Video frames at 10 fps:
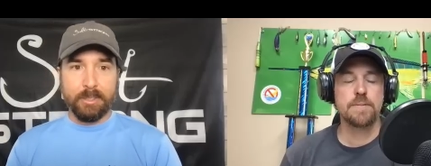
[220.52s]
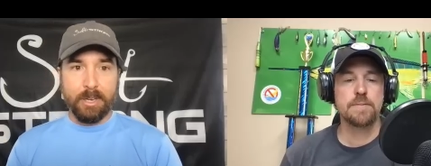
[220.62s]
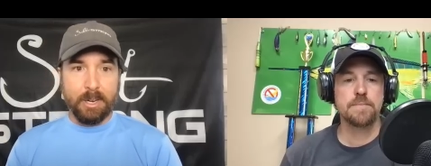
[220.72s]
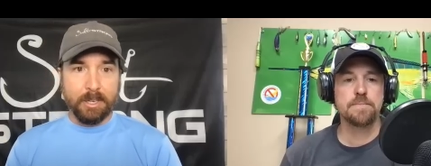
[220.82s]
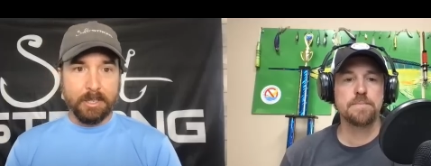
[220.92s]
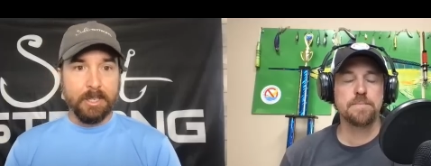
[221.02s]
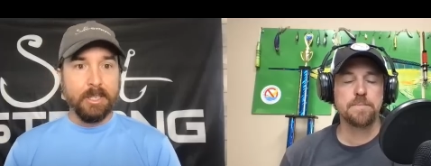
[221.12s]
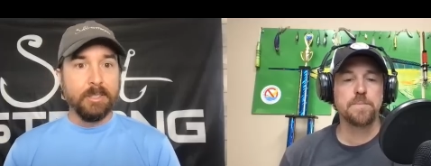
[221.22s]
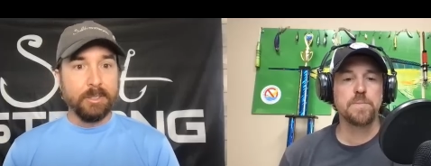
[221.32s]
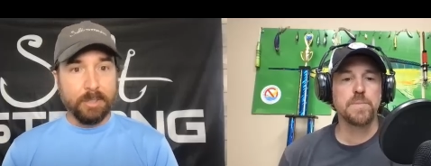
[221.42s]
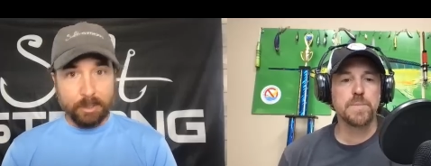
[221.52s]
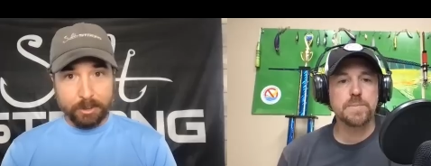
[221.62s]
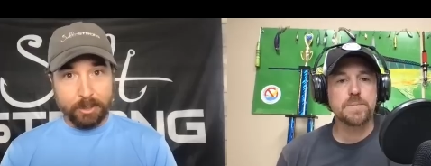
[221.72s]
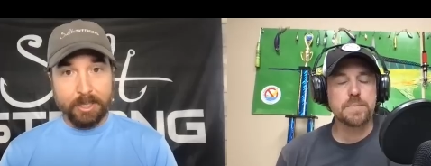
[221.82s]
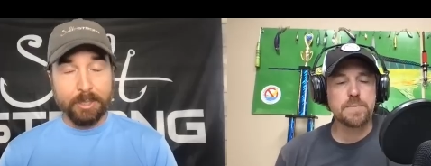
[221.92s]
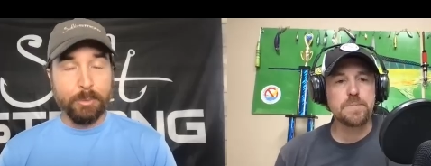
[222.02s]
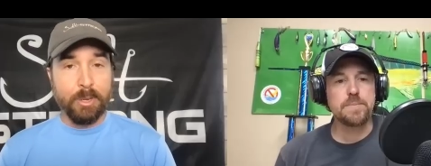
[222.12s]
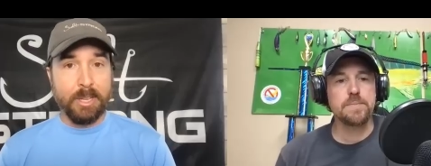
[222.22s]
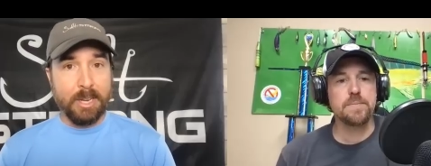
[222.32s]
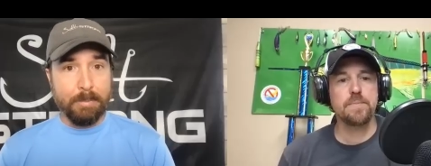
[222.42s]
Speaker 1: skunked. Sunscreen is
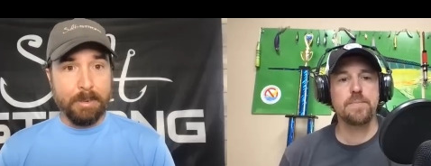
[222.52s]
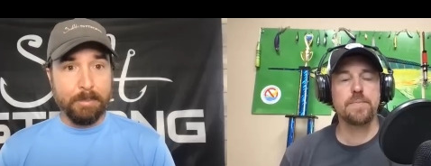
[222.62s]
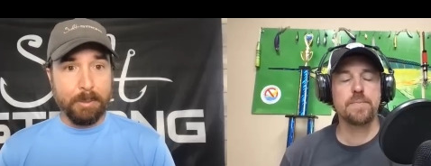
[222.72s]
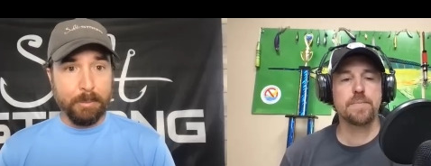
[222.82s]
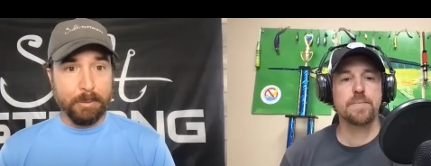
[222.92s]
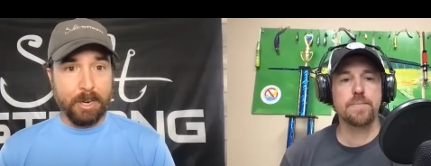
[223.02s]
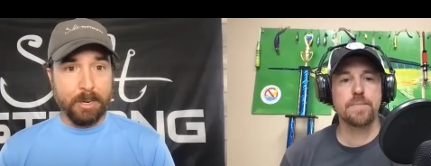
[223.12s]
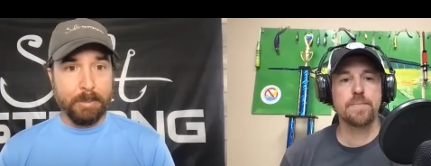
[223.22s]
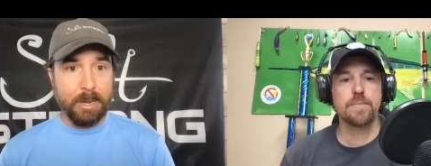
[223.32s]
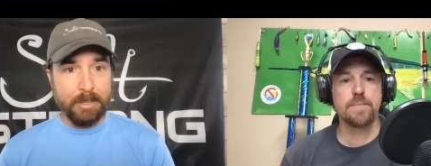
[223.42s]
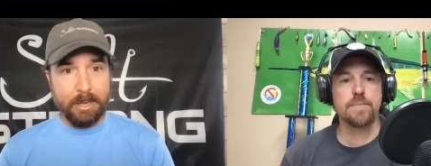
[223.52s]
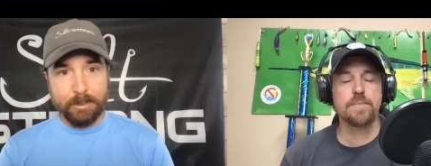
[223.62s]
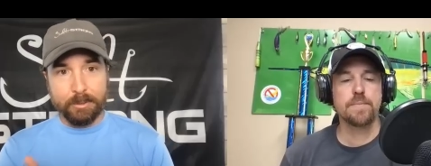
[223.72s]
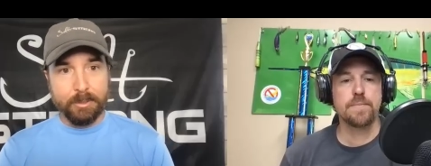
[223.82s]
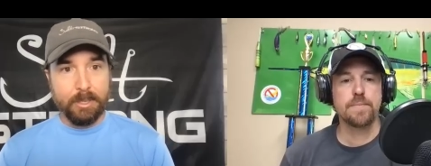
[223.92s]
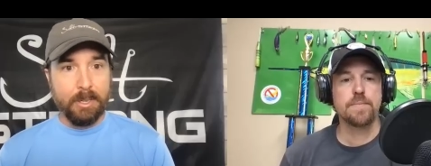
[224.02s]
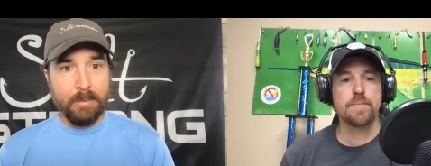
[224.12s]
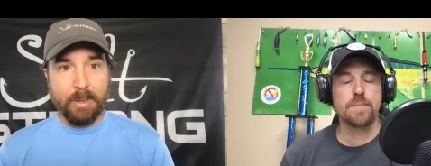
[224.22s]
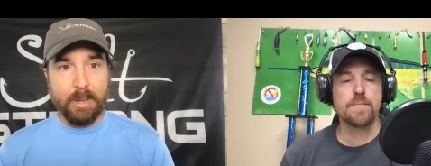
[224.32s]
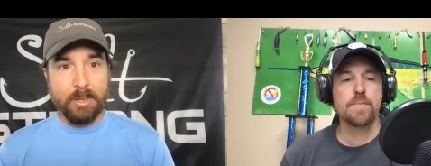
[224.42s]
one that not many people talk about, and that's
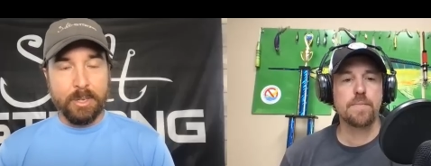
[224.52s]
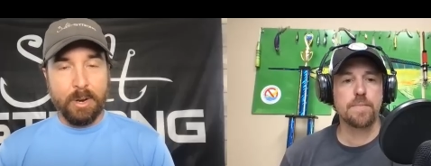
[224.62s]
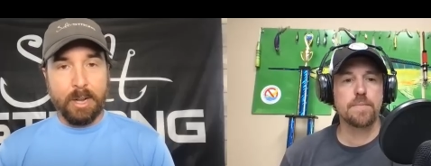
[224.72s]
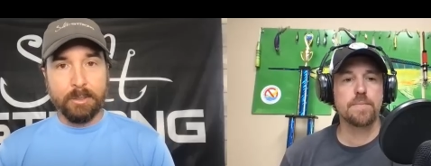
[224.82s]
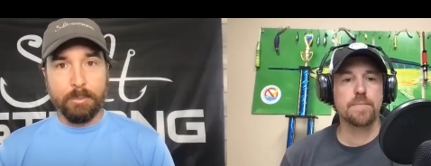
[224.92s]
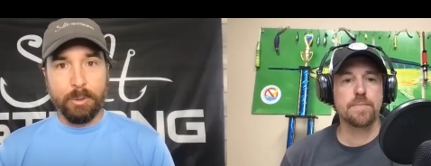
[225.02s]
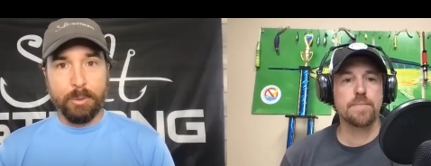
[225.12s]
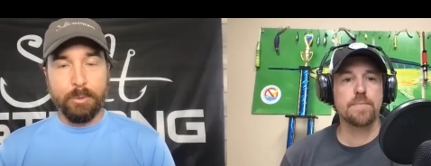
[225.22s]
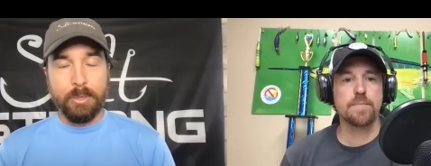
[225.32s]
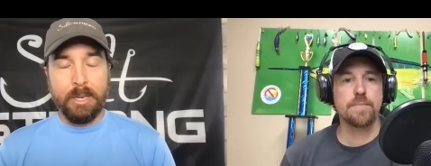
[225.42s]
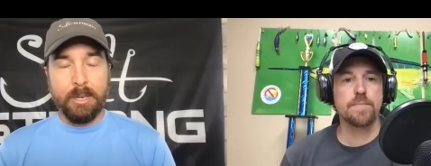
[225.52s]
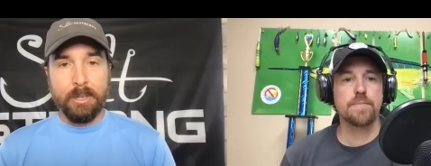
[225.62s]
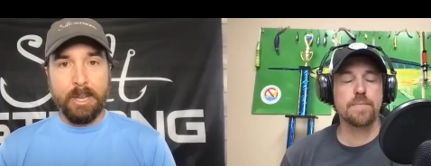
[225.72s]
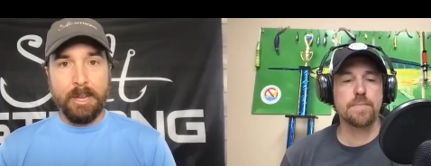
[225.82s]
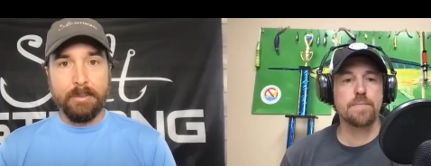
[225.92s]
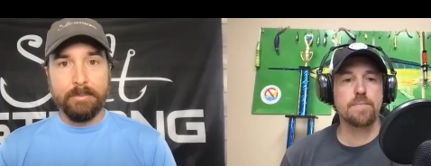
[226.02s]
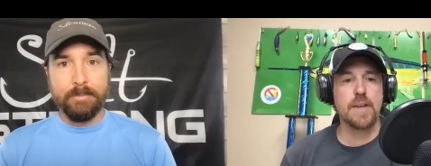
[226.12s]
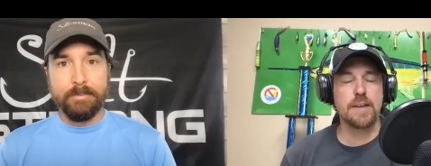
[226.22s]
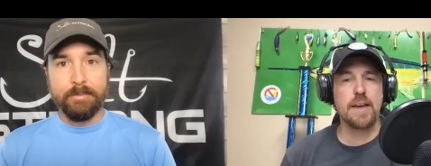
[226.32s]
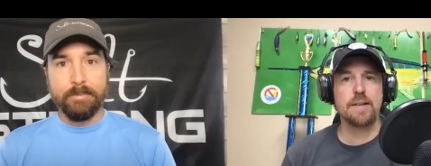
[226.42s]
uh, Joe has some really cool data on that.
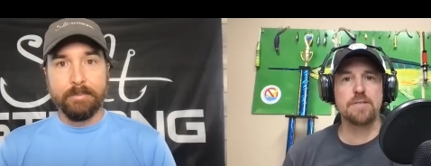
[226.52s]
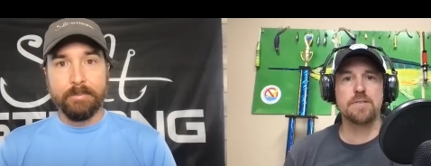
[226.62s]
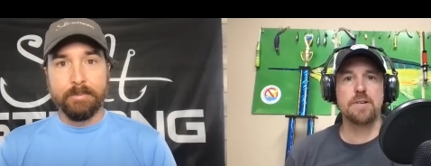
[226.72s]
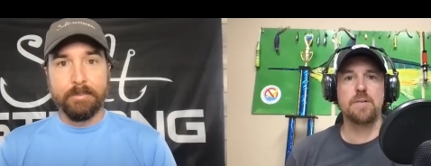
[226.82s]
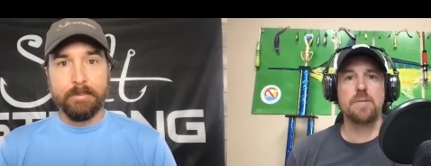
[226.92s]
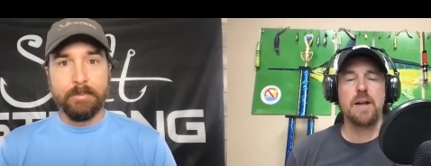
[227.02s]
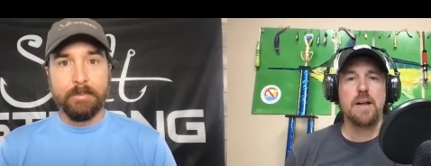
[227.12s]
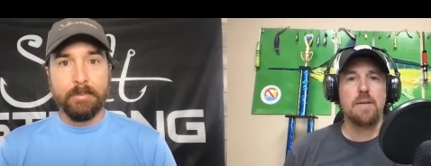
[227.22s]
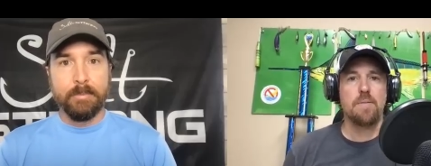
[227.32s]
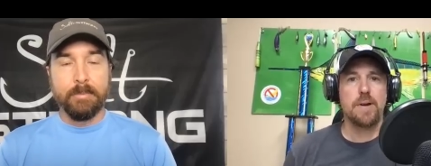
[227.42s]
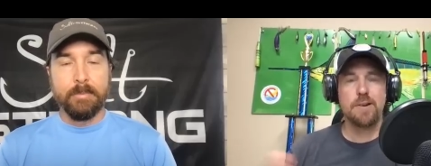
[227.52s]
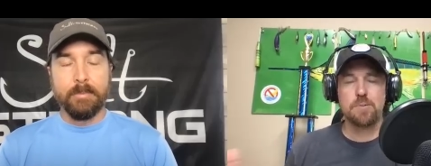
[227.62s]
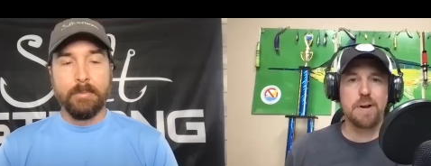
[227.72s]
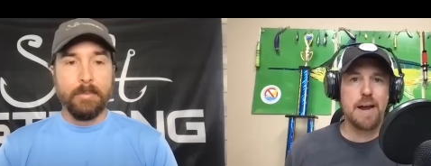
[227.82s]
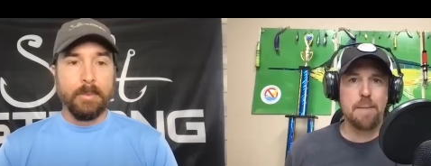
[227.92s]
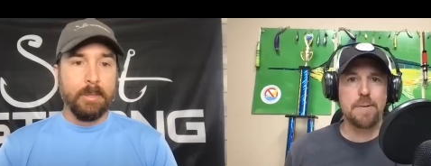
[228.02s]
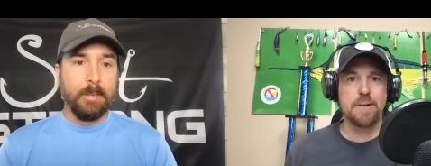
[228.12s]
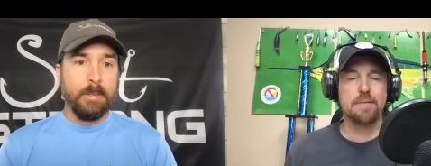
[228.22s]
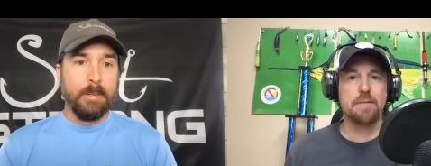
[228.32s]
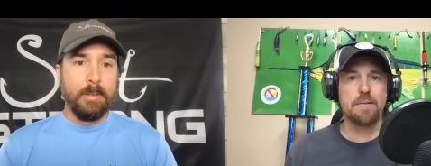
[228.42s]
Speaker 2: Yeah, and so here's what
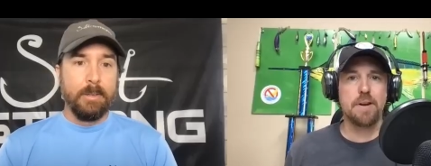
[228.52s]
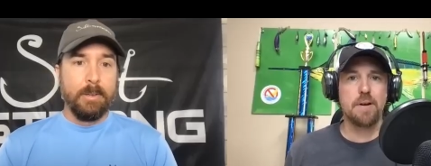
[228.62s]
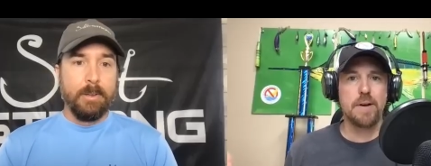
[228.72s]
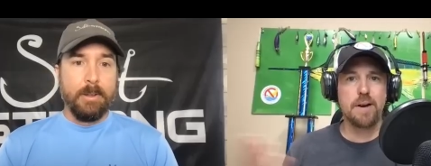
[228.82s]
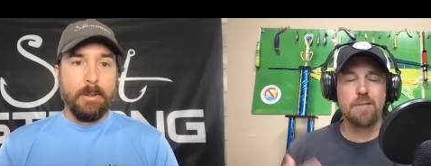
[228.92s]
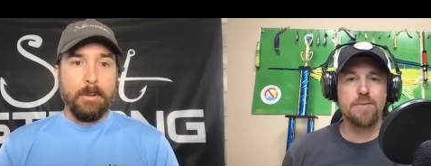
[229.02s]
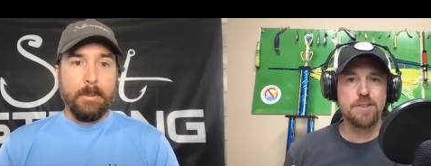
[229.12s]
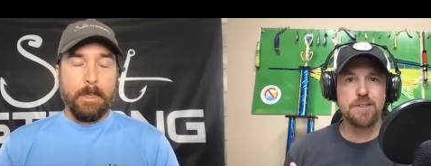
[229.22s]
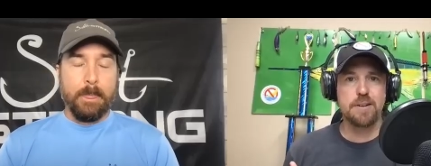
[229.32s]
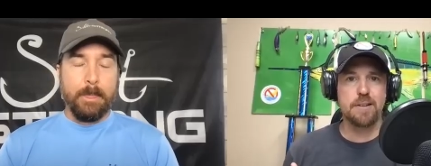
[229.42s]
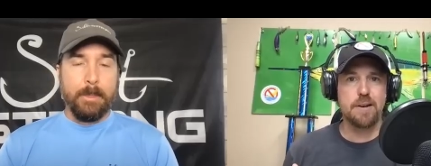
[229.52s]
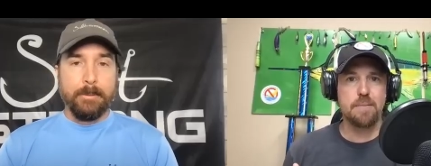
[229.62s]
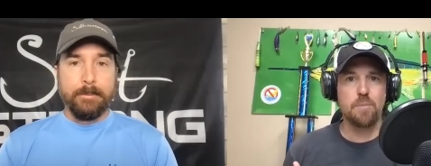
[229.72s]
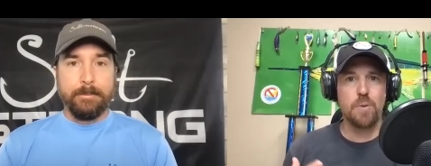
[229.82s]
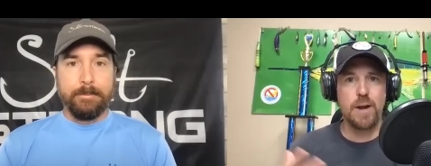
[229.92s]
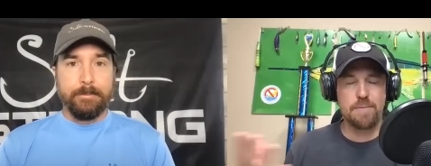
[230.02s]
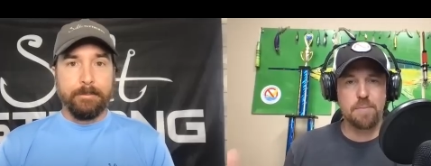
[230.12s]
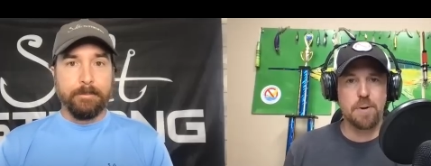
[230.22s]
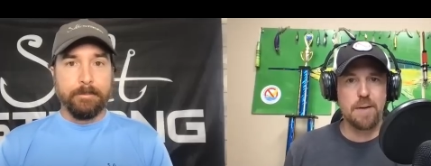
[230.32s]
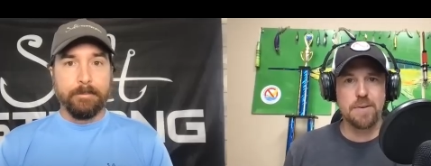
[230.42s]
happened you know in our fishing club we have
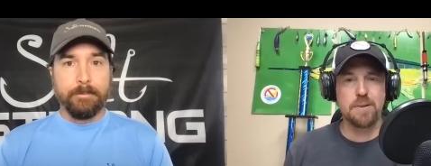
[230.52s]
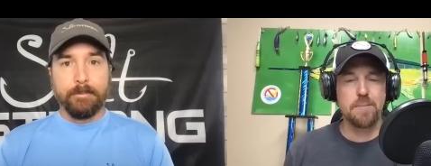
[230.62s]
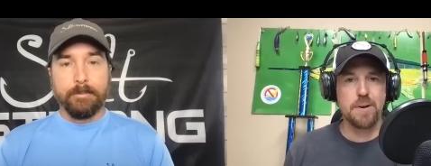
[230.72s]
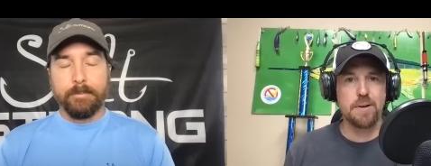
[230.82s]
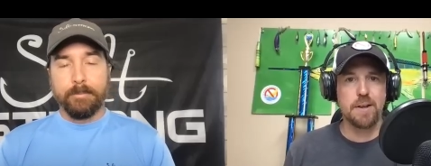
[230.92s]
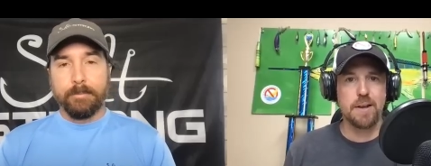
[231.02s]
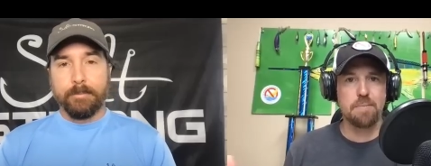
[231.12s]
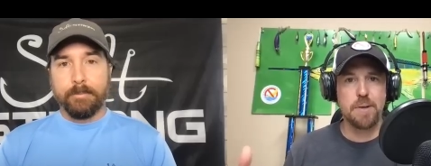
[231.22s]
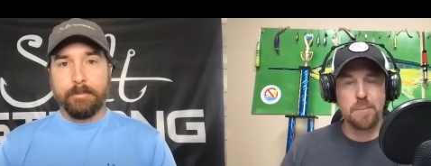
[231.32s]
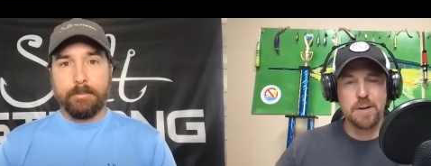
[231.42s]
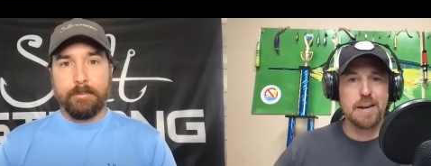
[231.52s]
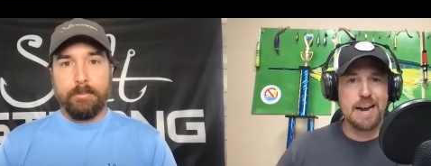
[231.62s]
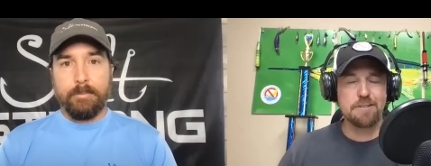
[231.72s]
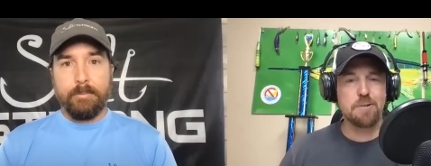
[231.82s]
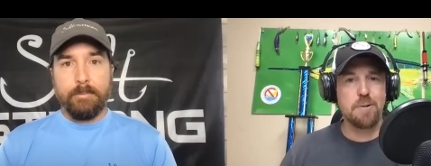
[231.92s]
a private community and people get asked